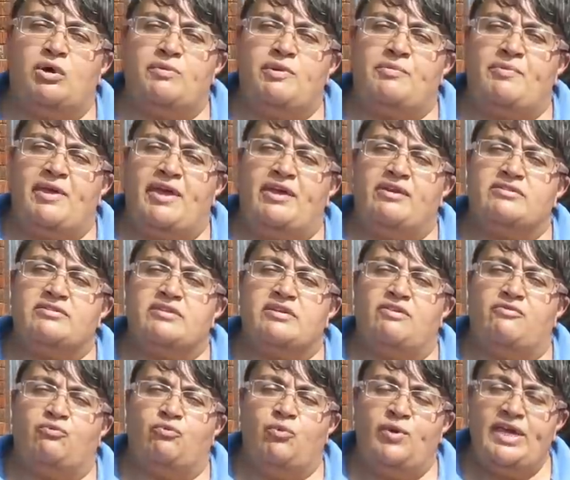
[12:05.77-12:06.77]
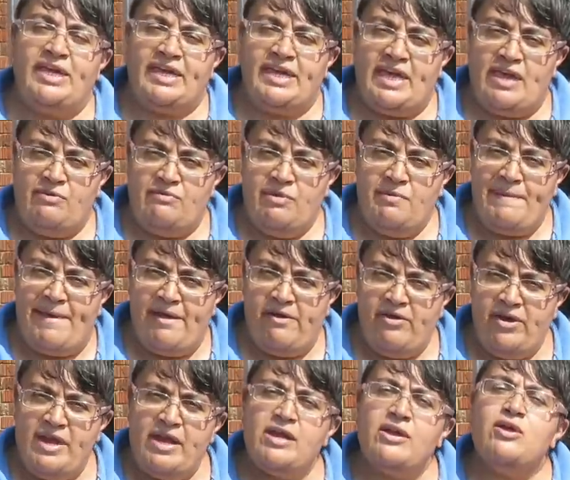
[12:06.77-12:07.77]
Auto Repairs. If we can't
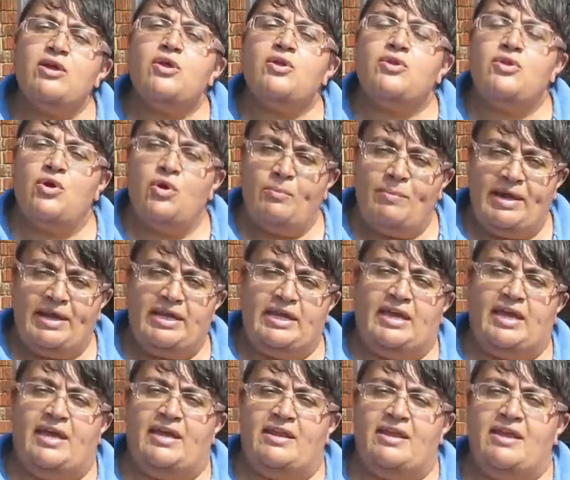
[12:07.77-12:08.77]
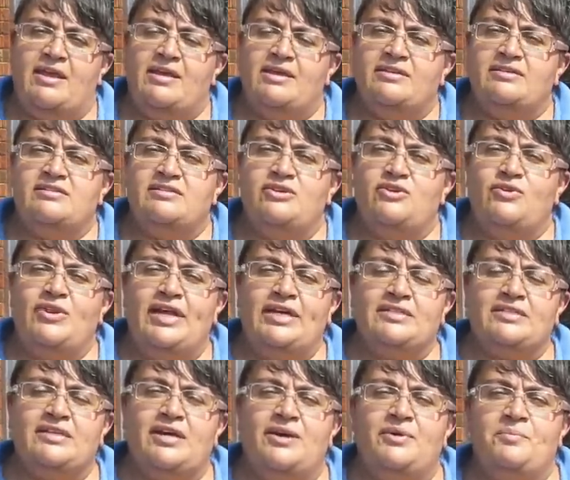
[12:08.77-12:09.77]
repair it, nobody can. See you next